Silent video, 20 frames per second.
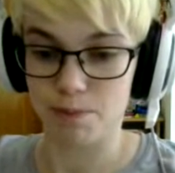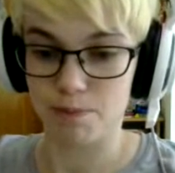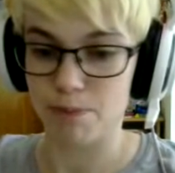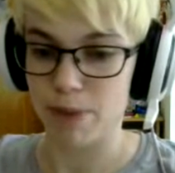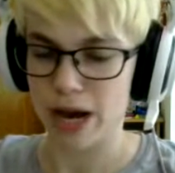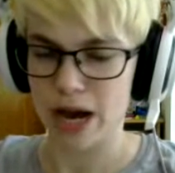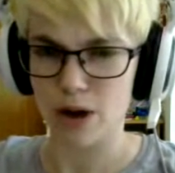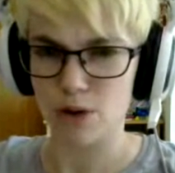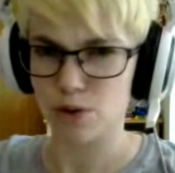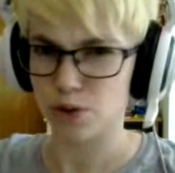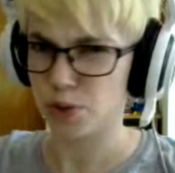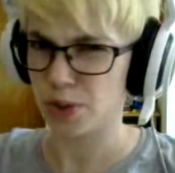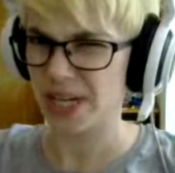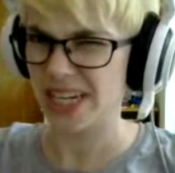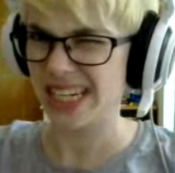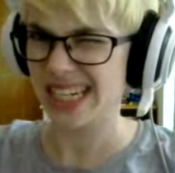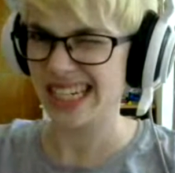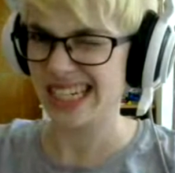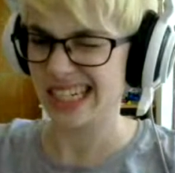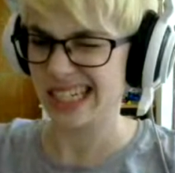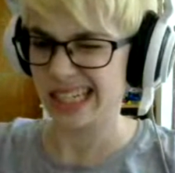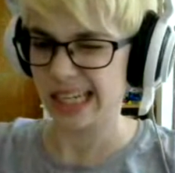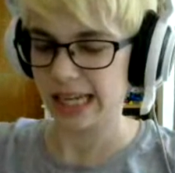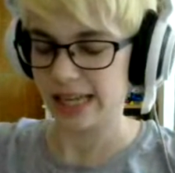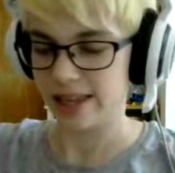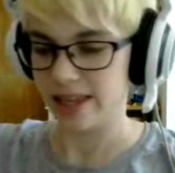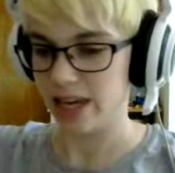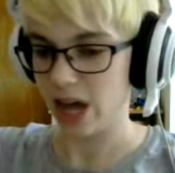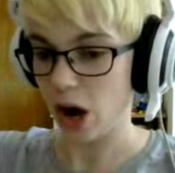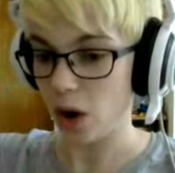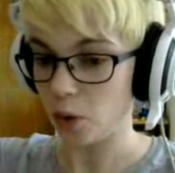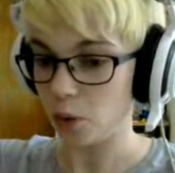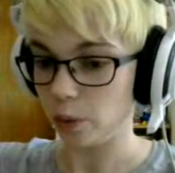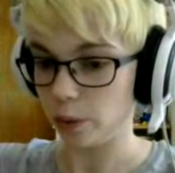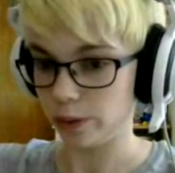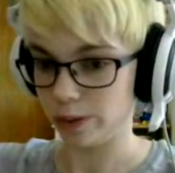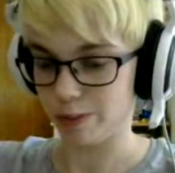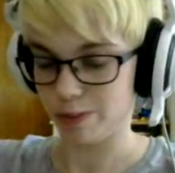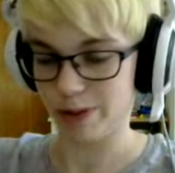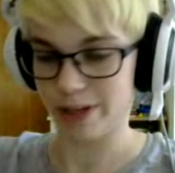Baudouin the
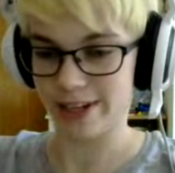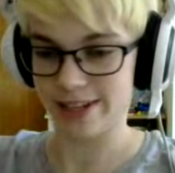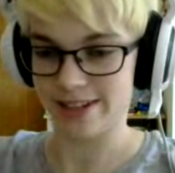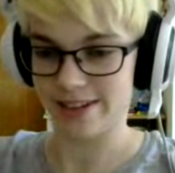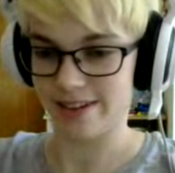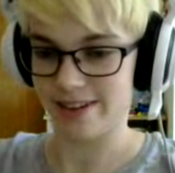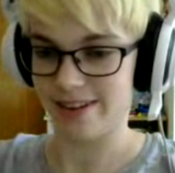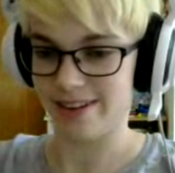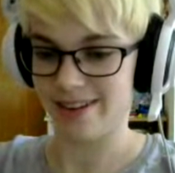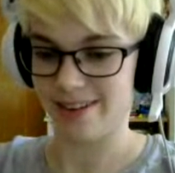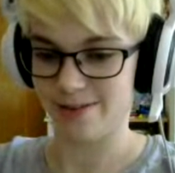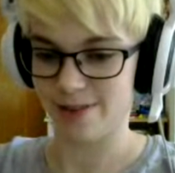Old because I